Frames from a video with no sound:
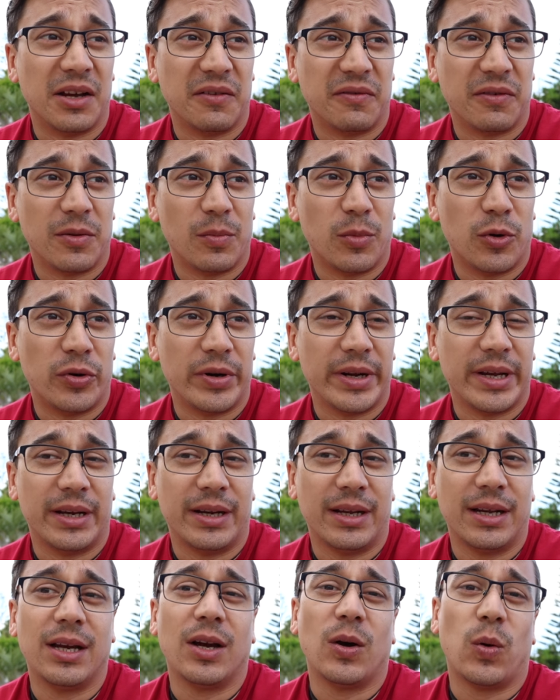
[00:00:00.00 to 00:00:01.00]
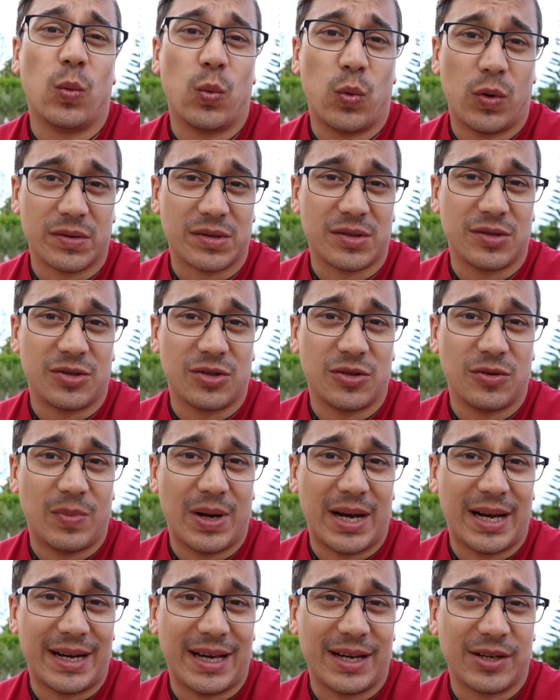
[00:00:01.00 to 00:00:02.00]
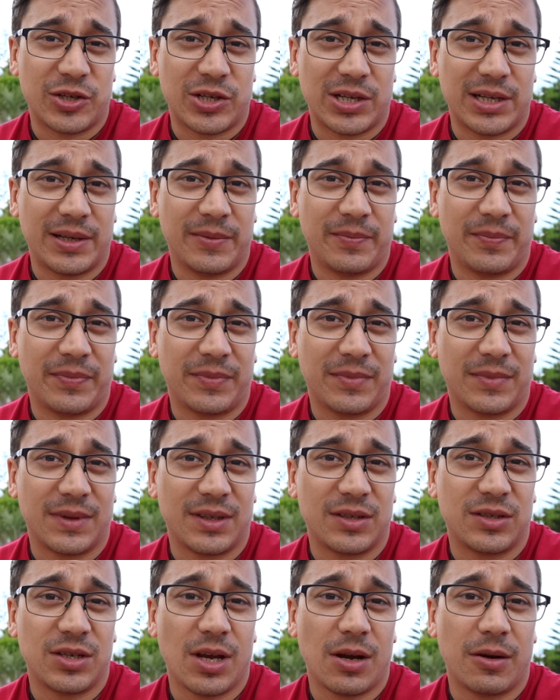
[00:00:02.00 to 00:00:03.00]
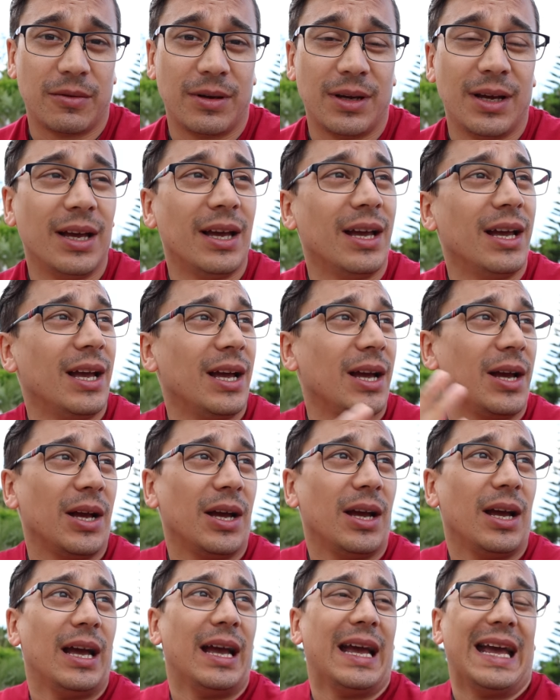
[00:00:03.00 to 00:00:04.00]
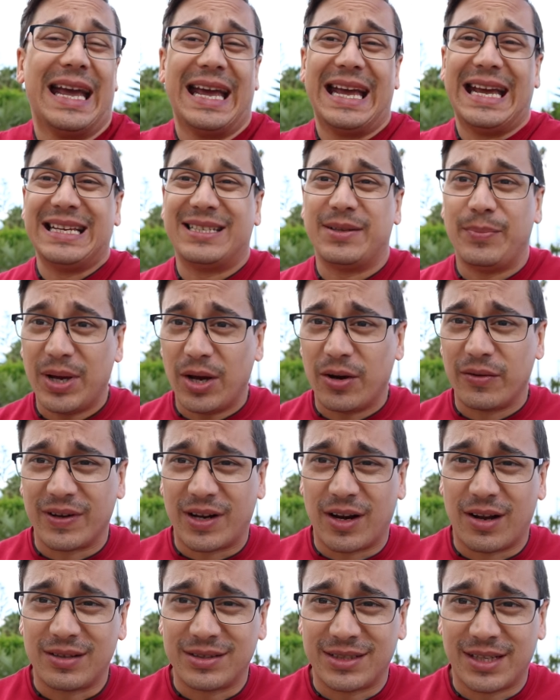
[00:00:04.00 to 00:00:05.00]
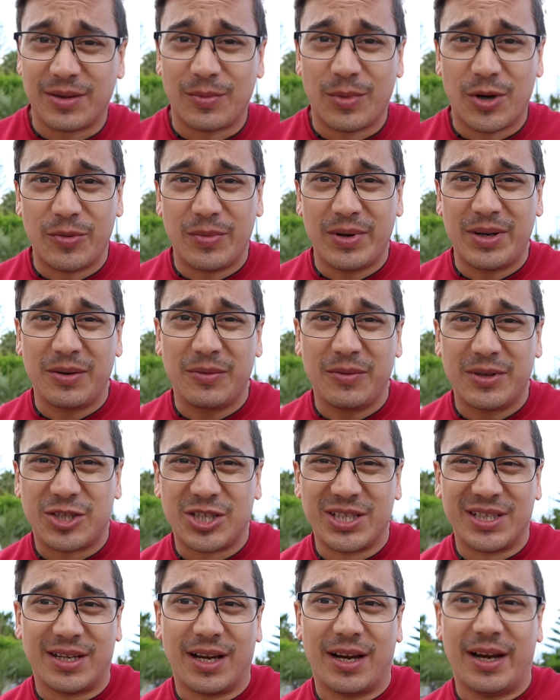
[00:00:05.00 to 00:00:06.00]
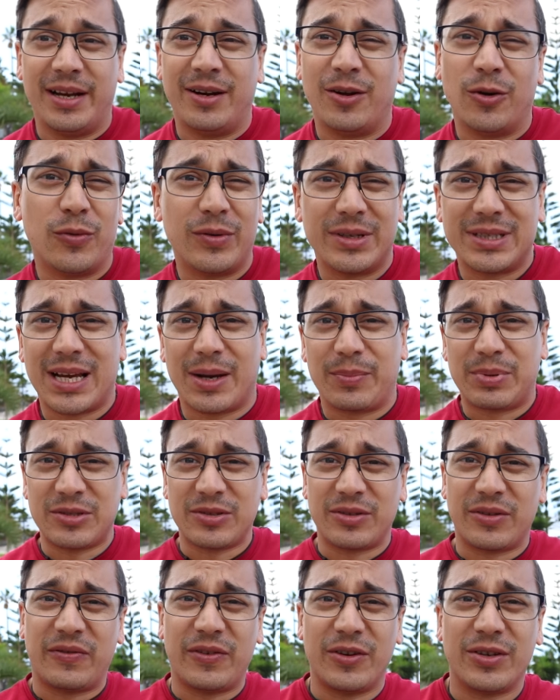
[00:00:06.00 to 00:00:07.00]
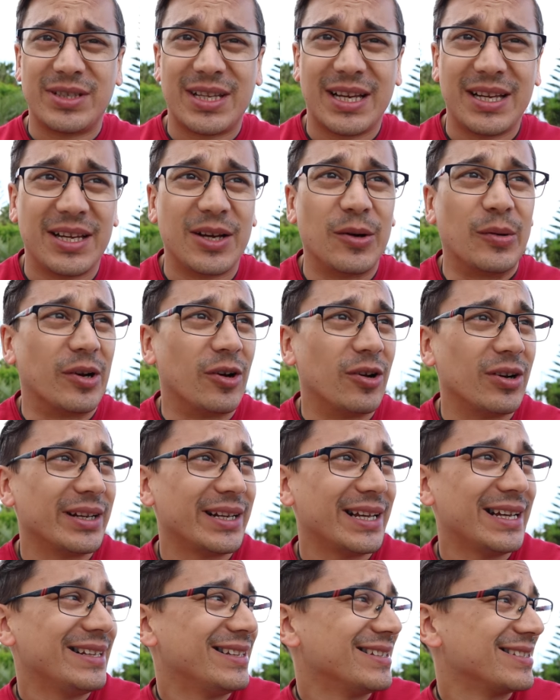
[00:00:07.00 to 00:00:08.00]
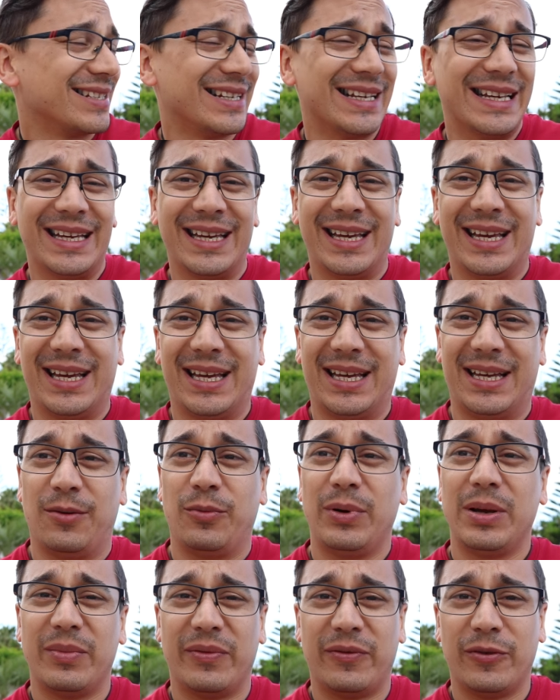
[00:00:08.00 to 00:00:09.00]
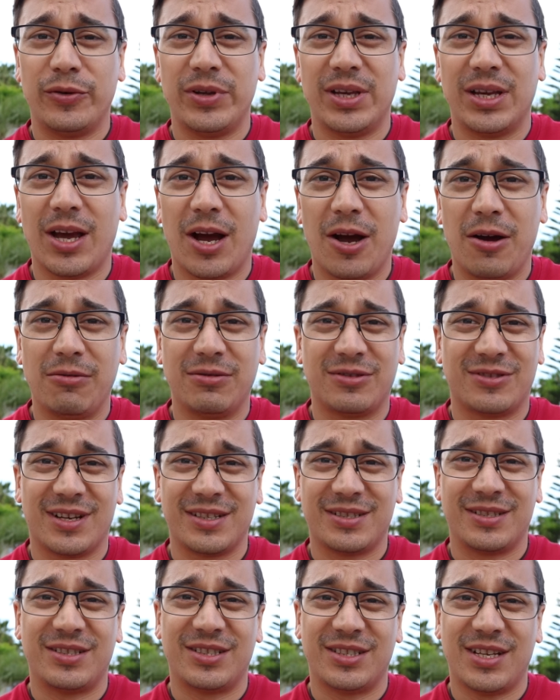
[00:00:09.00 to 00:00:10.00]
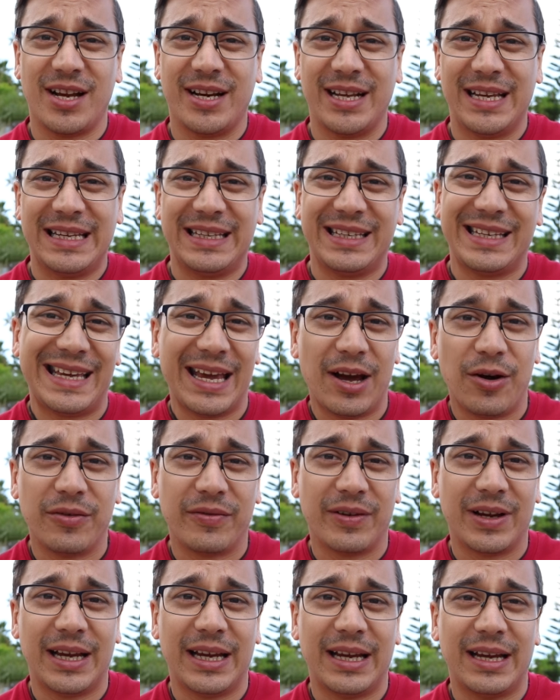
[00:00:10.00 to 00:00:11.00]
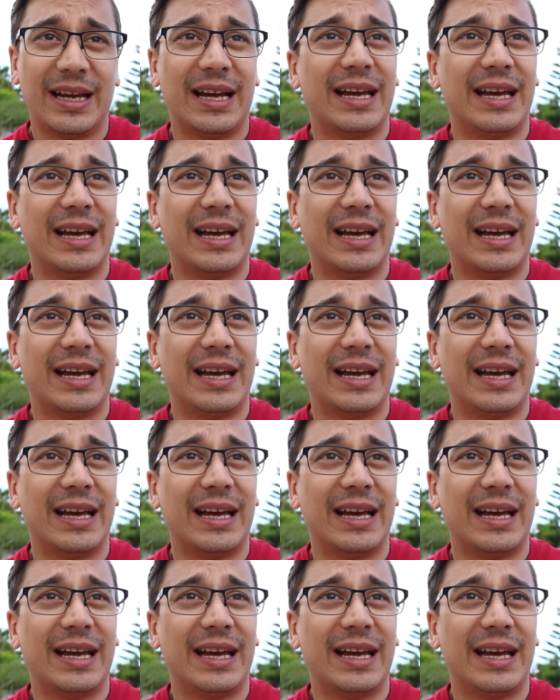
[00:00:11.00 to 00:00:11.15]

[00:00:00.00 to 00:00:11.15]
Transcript: for the morning wasn't too bad actually. So it's a bit overcast at the moment, which is good. It always happens on the first day you go on holiday, doesn't it? Week before you go, it's nice and sunny, you get over here